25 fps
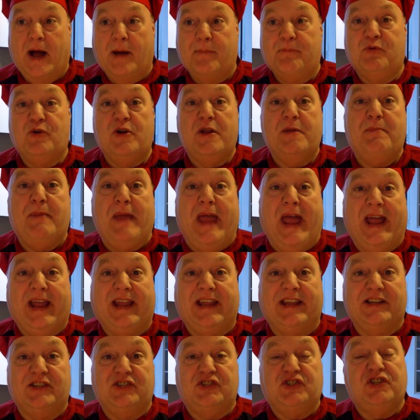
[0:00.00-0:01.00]
a
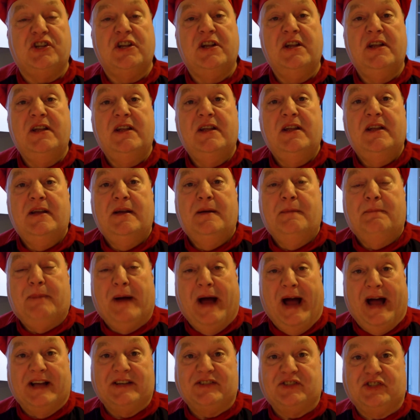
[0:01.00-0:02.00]
prepackaged
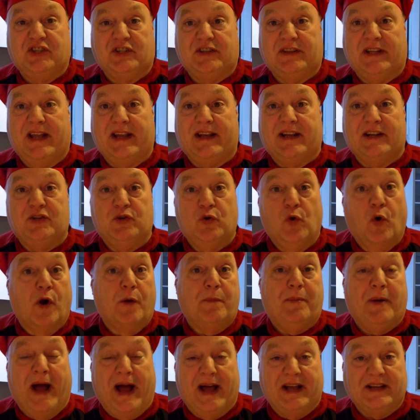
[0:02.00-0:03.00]
pasta, like a
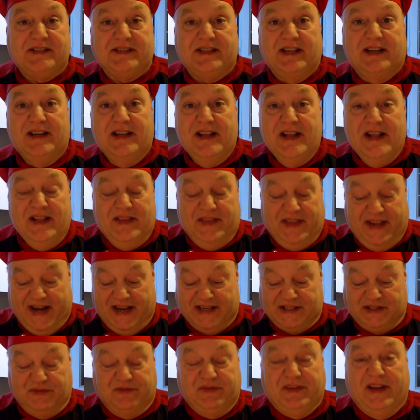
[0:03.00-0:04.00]
Knorr pasta that
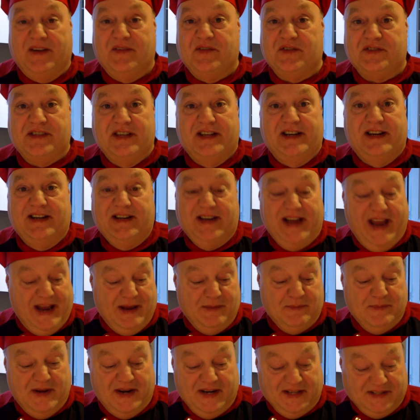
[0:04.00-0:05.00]
has the flavors in it,
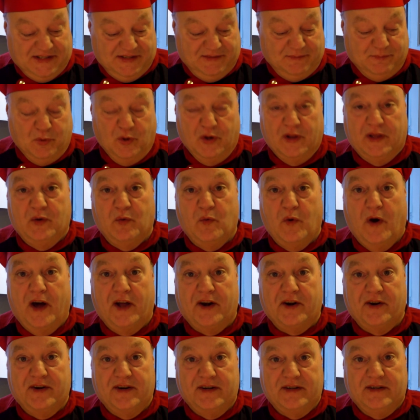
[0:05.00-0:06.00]
eight minutes of boiling
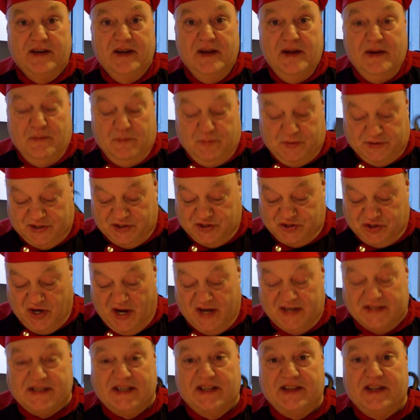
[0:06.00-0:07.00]
water and put the
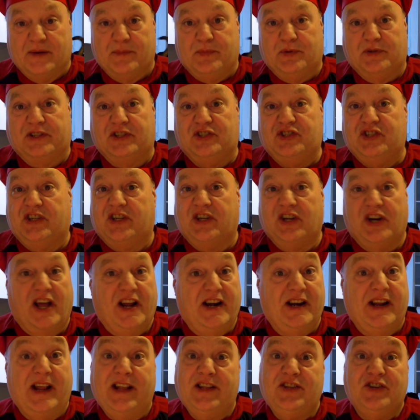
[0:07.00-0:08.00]
sauce in there, put the chicken
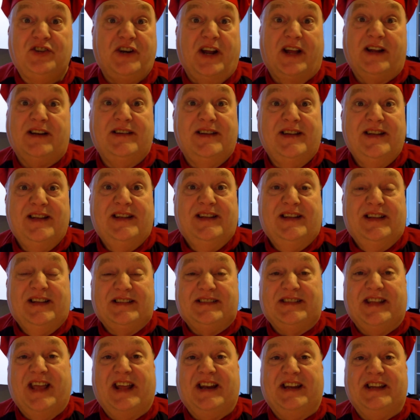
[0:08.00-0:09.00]
on, and you're done.
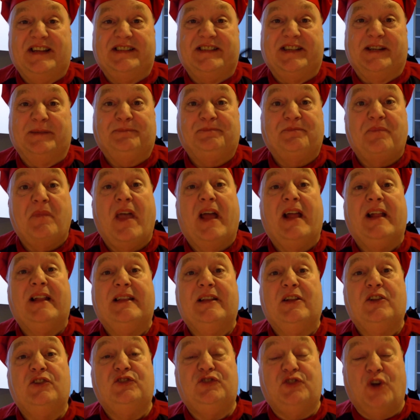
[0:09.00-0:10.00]
It's that easy.
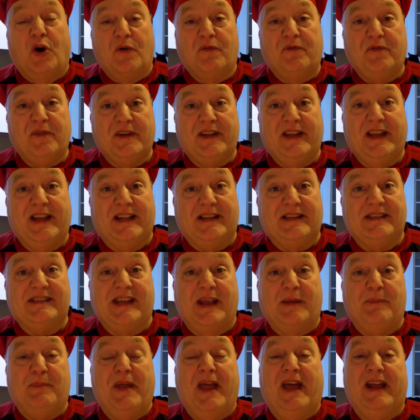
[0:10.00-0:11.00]
Don't forget,
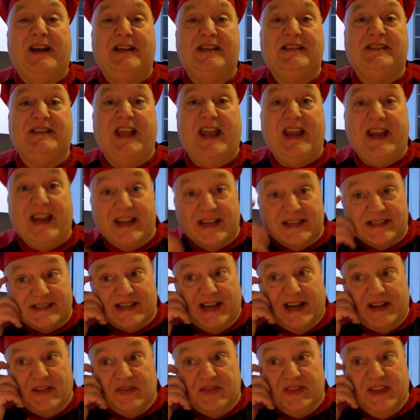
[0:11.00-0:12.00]
St. Patty's Day is,
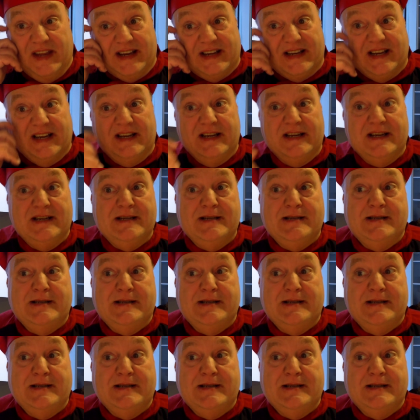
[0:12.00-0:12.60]
I think,